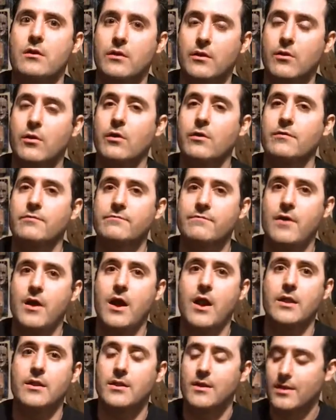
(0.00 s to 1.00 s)
and hard to
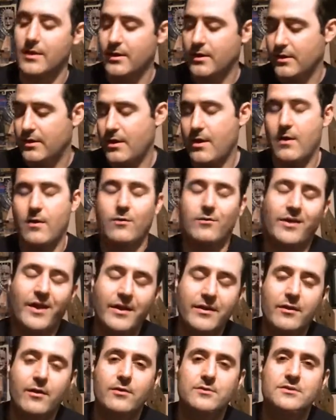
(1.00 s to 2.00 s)
find. Now, I
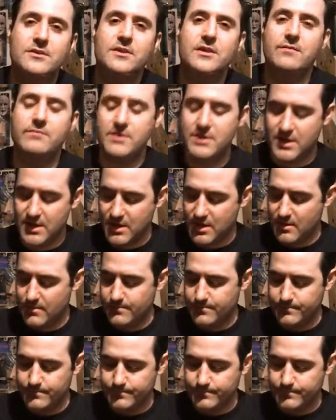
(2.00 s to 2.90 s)
know it's a DVD